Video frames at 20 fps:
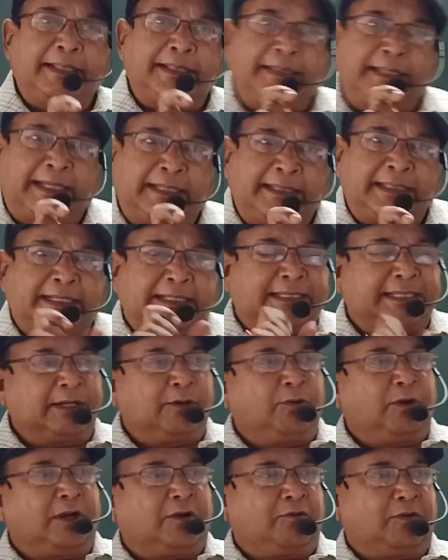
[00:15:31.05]
then the
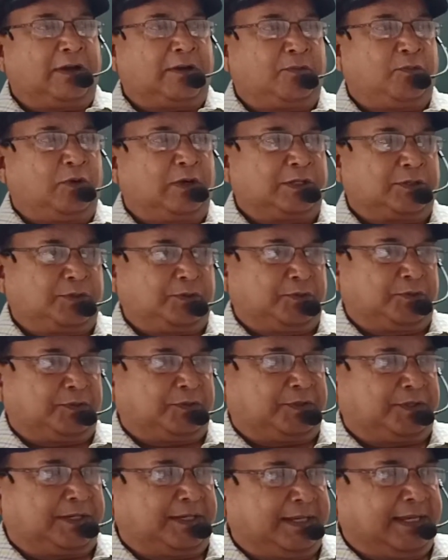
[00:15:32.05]
singular verb was
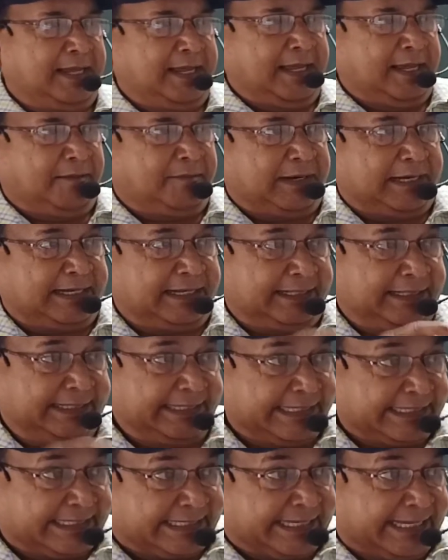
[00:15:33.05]
used. But in
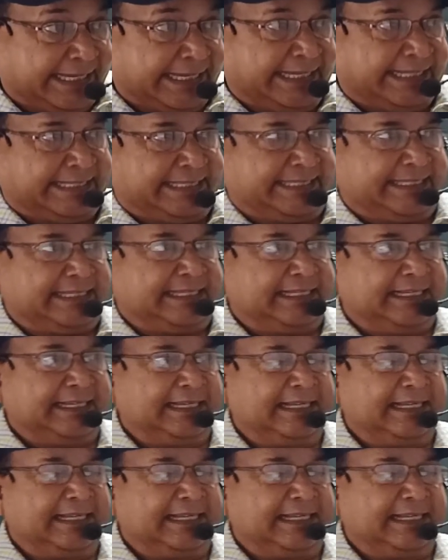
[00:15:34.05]
this case,